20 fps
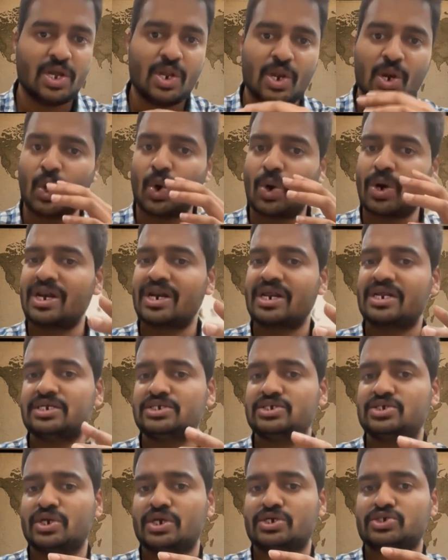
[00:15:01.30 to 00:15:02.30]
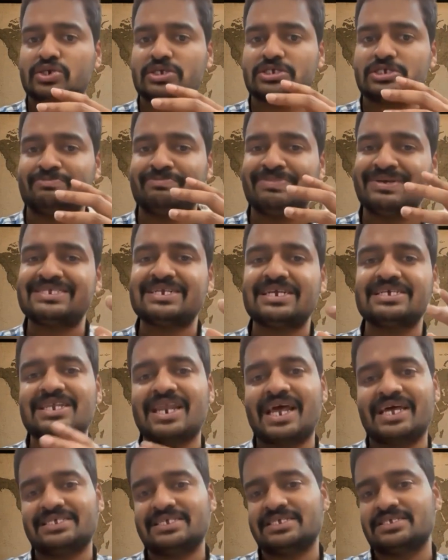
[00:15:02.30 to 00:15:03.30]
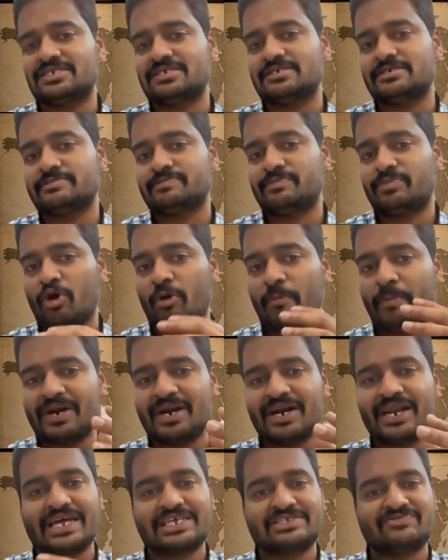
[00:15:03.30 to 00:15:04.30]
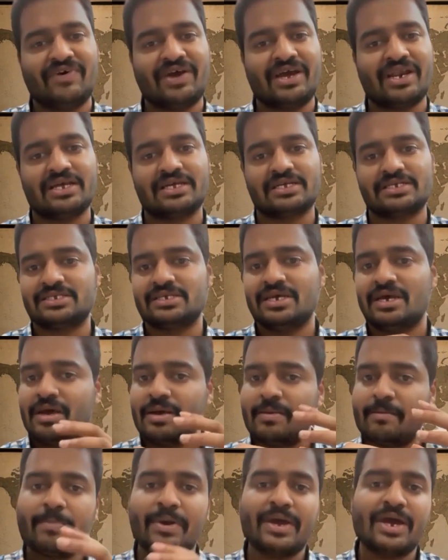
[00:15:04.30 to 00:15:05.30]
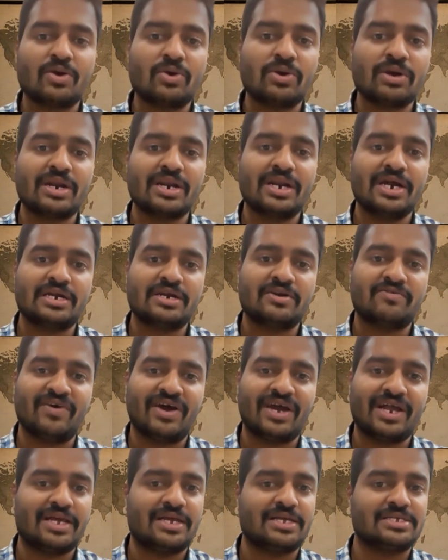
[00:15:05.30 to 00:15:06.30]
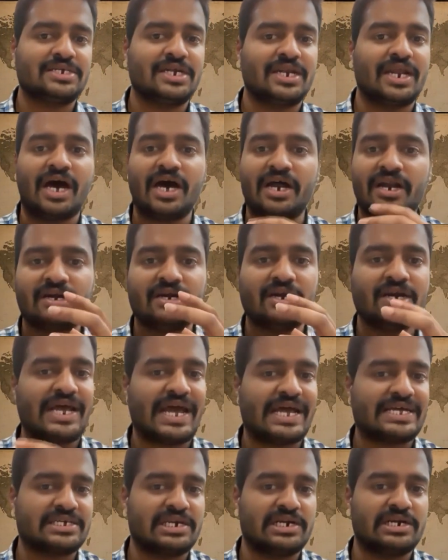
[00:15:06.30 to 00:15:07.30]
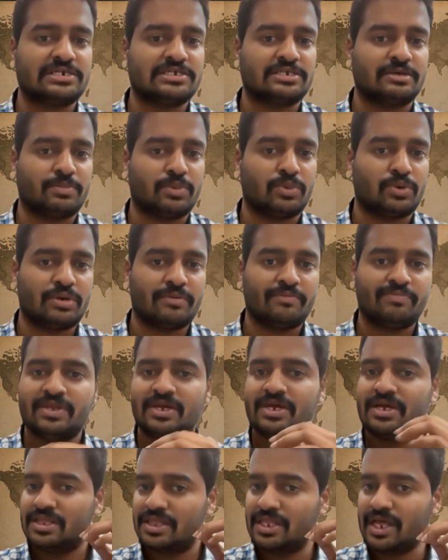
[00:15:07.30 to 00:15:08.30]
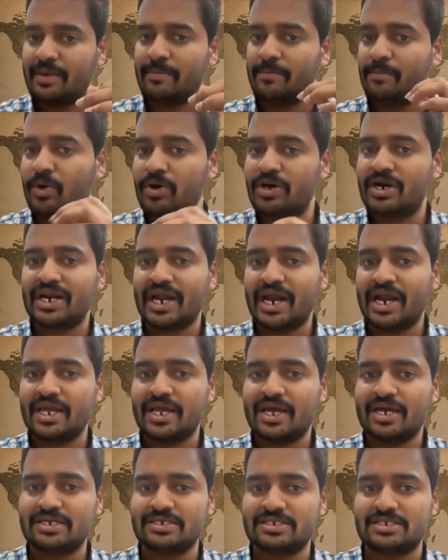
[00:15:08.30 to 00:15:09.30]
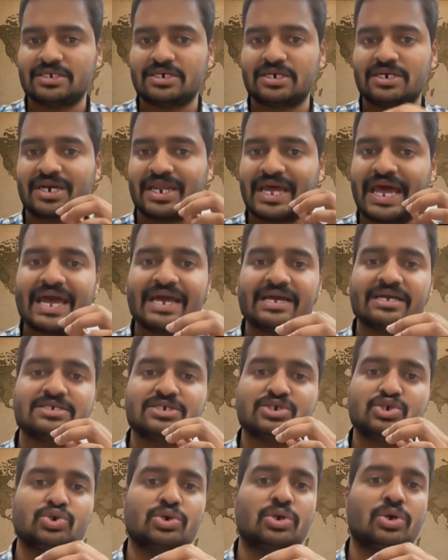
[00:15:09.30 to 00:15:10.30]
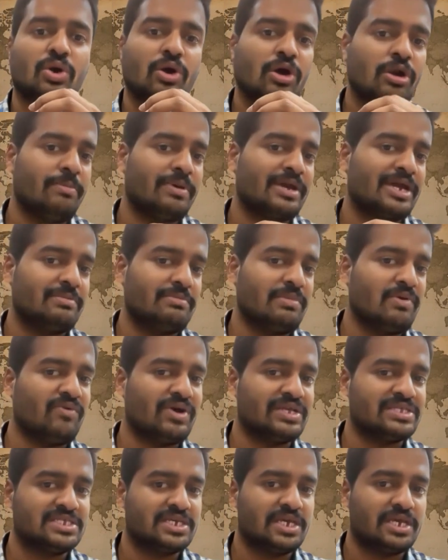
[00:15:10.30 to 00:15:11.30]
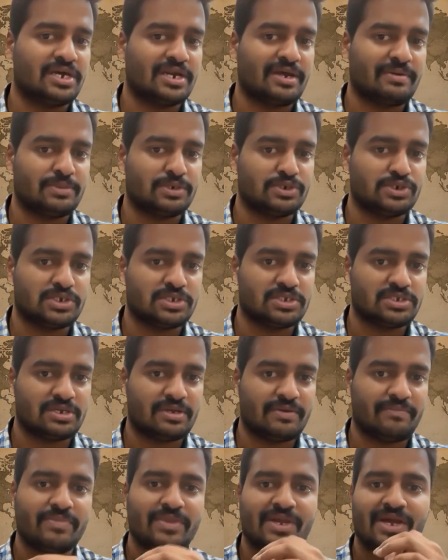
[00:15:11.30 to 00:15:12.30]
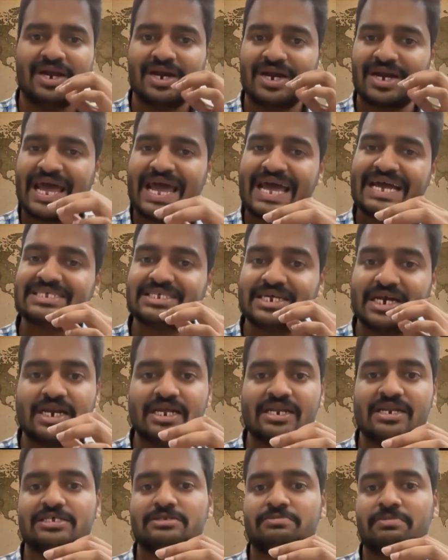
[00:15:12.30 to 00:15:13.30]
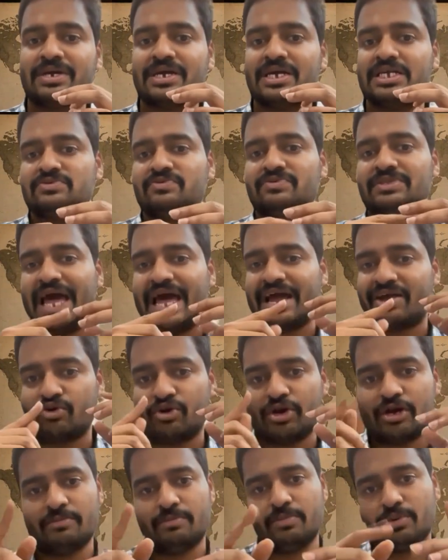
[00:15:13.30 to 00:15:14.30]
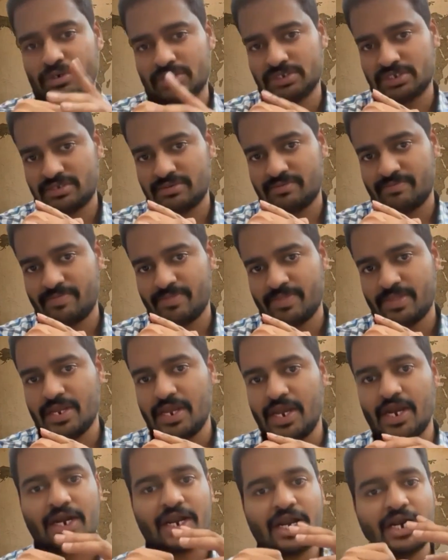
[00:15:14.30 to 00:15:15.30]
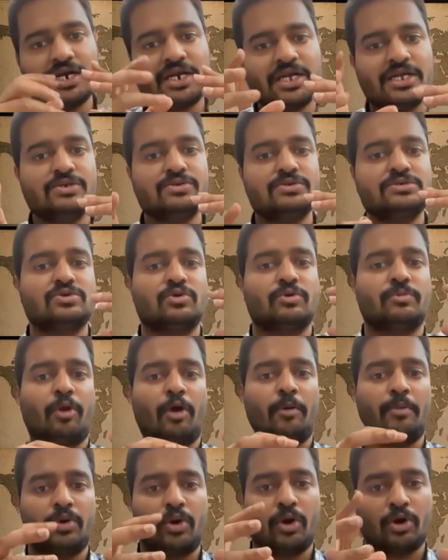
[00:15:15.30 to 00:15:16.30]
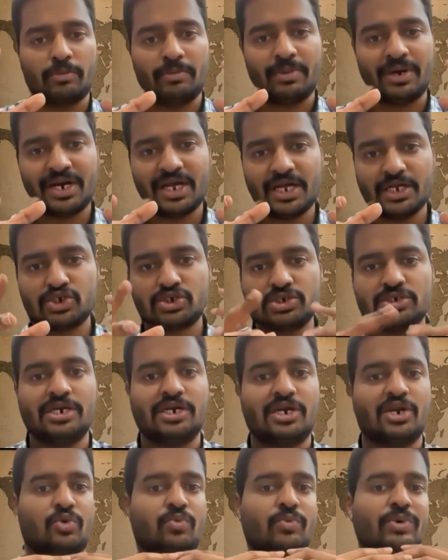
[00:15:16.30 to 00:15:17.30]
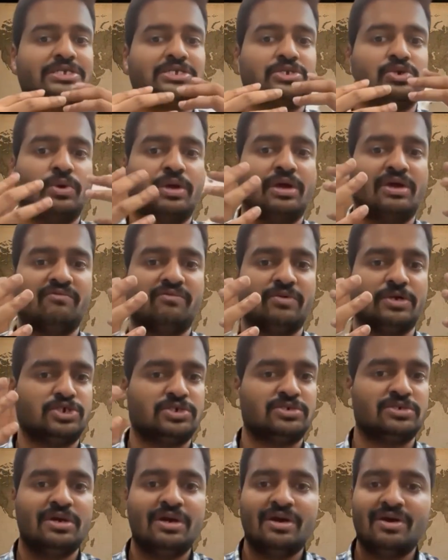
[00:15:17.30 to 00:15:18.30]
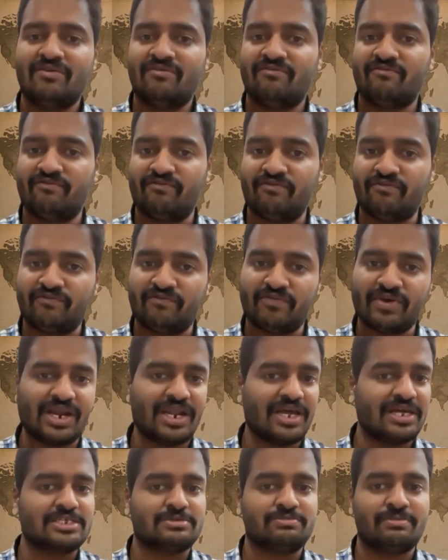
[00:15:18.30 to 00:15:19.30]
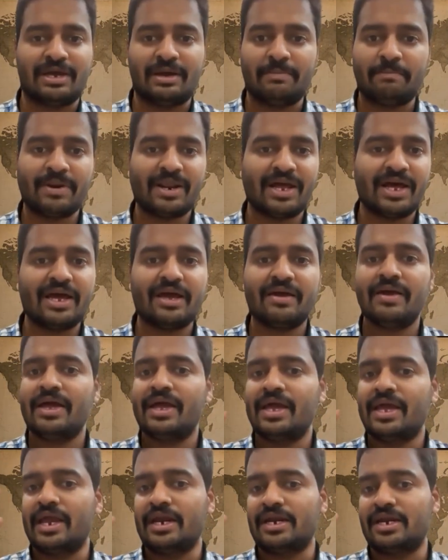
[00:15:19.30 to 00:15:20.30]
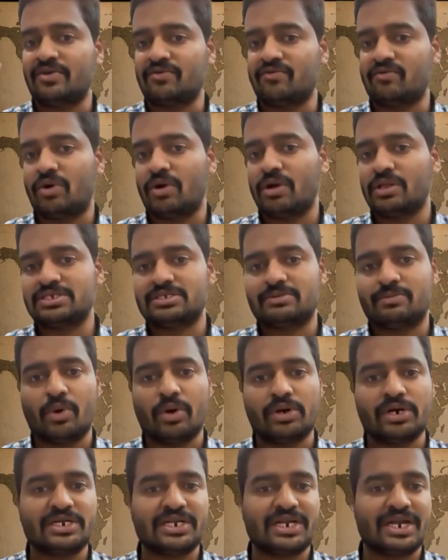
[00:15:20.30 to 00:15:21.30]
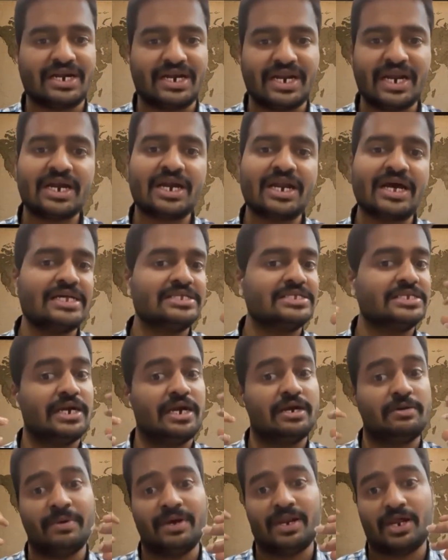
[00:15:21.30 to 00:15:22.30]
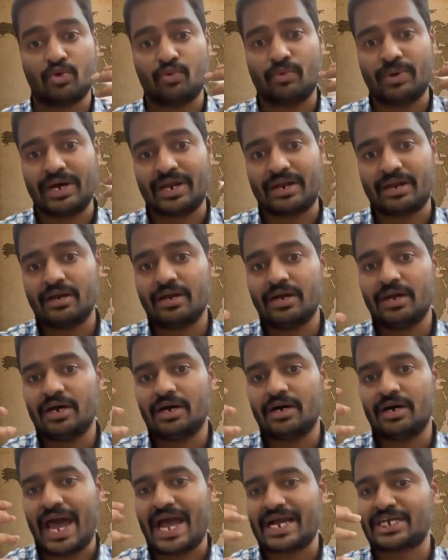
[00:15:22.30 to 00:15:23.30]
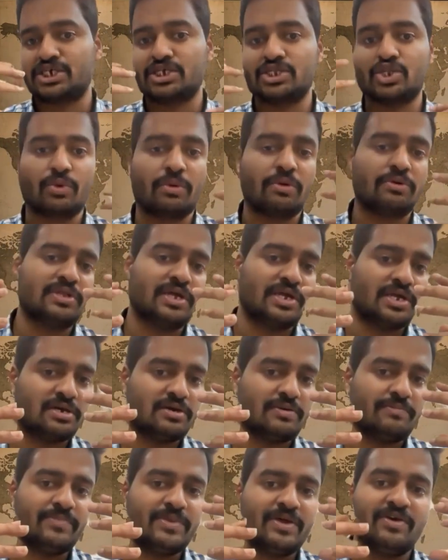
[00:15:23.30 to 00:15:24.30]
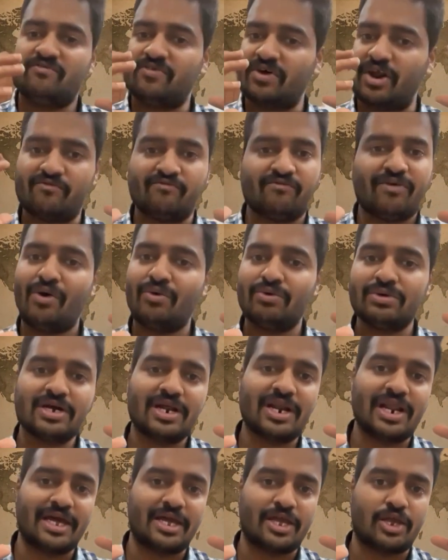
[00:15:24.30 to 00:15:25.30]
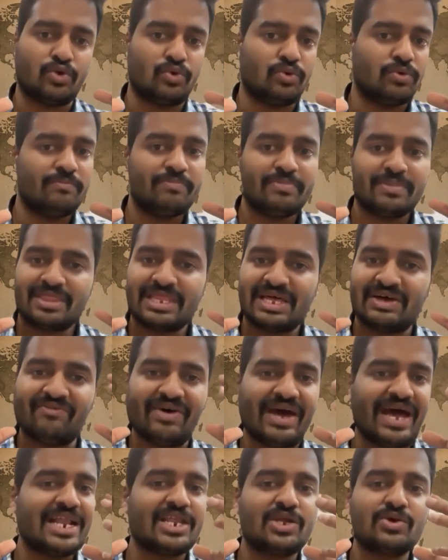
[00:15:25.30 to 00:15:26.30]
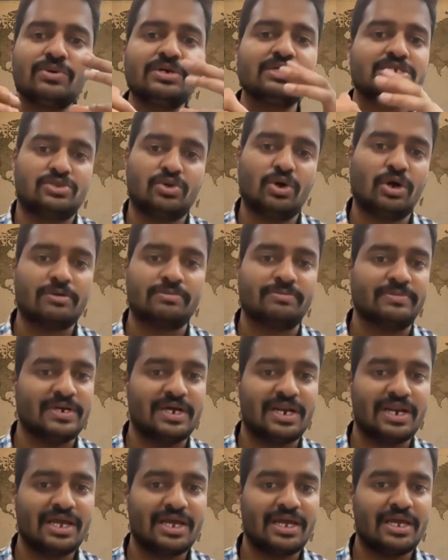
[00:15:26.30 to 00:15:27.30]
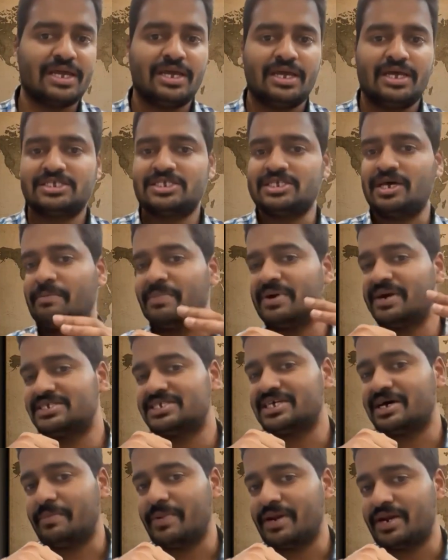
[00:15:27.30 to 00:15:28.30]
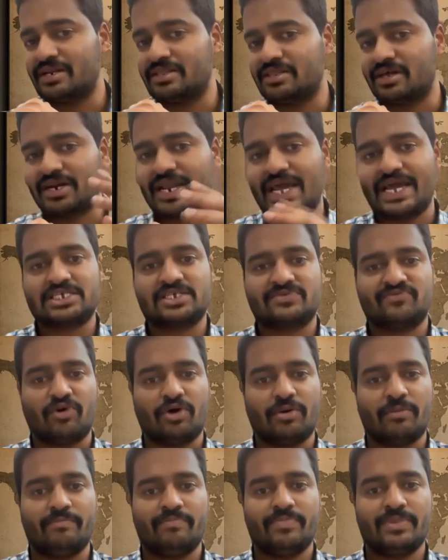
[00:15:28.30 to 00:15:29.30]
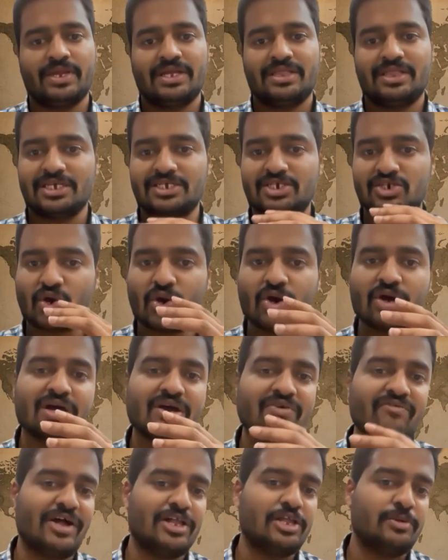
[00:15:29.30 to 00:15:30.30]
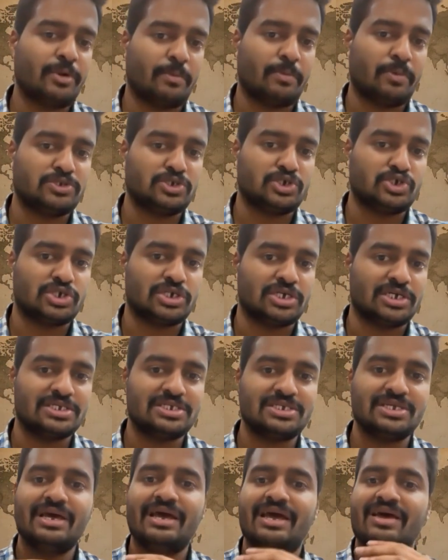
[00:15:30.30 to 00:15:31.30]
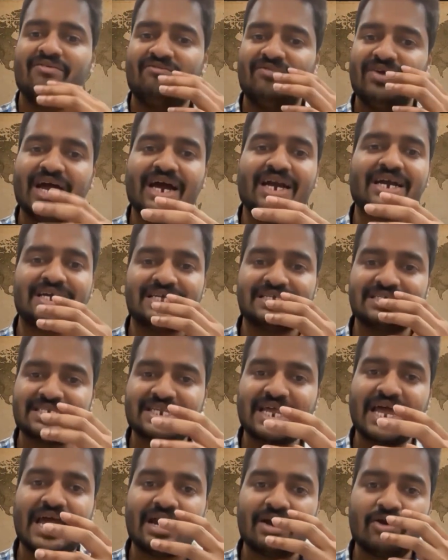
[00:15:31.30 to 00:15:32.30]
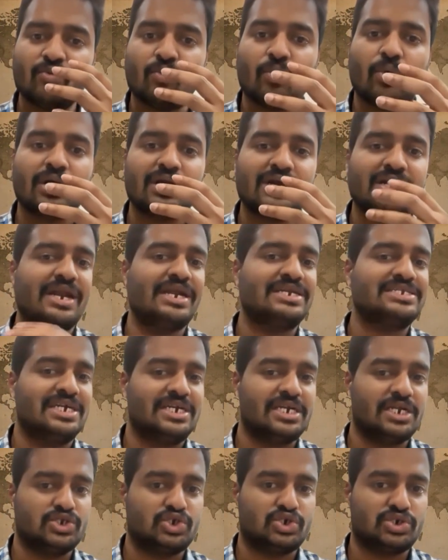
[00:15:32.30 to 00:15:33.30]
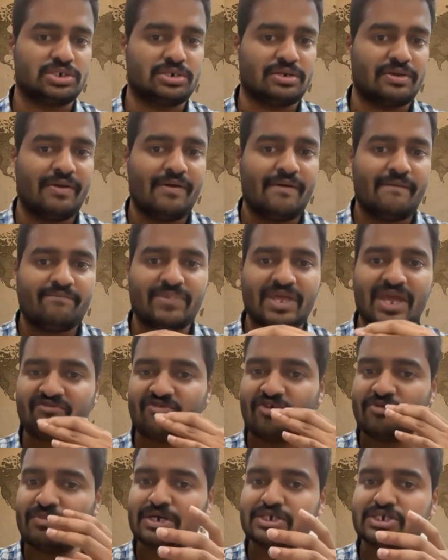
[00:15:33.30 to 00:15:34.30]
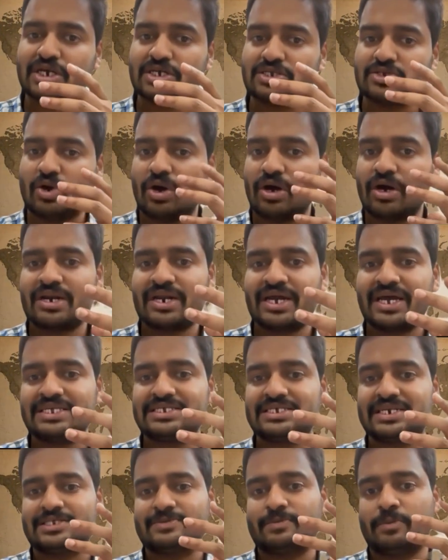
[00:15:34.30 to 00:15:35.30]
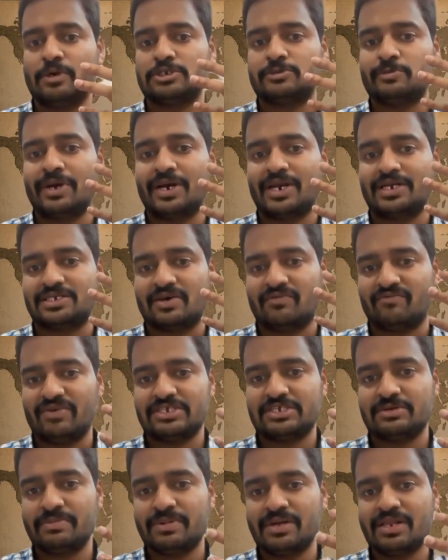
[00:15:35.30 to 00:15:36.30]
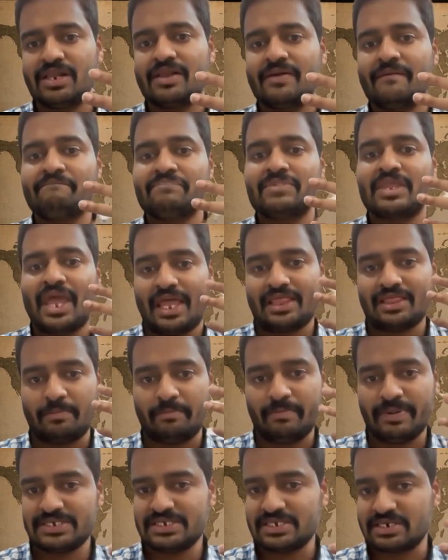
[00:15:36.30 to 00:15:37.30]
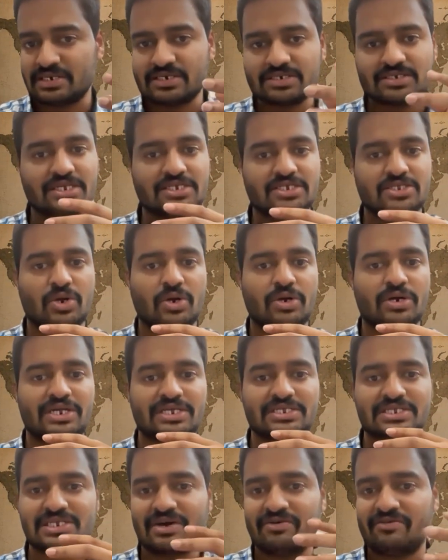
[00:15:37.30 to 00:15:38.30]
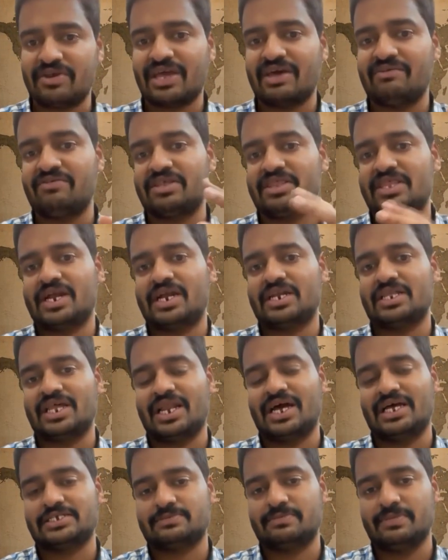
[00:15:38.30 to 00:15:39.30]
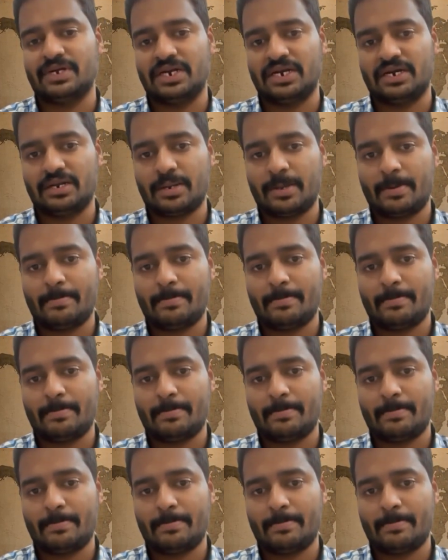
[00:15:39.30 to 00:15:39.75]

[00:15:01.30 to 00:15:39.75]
local registrations, business licenses, property tax filings, payroll related filings and R&D tax rate support. The important idea is that tax should not become a once a year emergency. Tax readiness begins with accurate books. It continues through proper documentation. It requires knowing which filings may apply. It involves monitoring deadlines and it may require action throughout the year. For a founder like you, the value is not merely somebody submitted the tax form. The stronger value proposition is we understand what needs attention. The information is organized, responsibilities are visible, and the business is not discovering everything at the last minute.